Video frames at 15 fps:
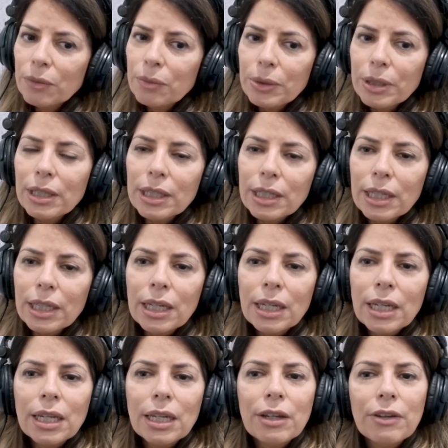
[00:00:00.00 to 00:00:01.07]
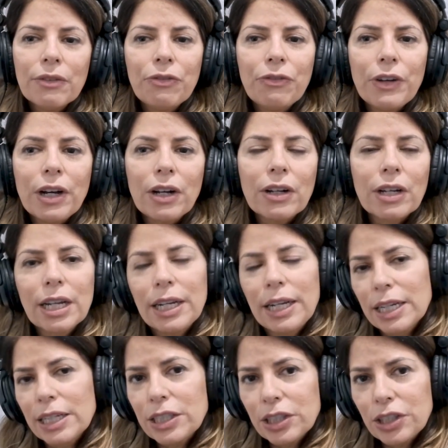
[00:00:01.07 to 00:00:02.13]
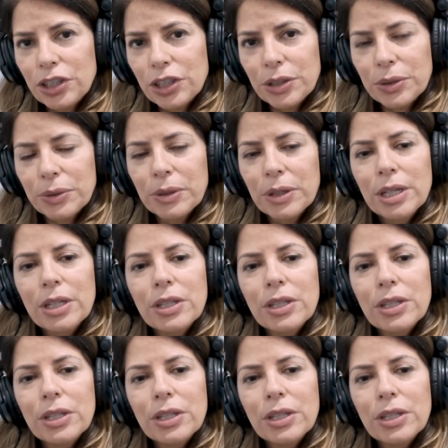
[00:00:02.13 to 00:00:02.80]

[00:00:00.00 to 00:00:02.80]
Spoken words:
really felt connected to.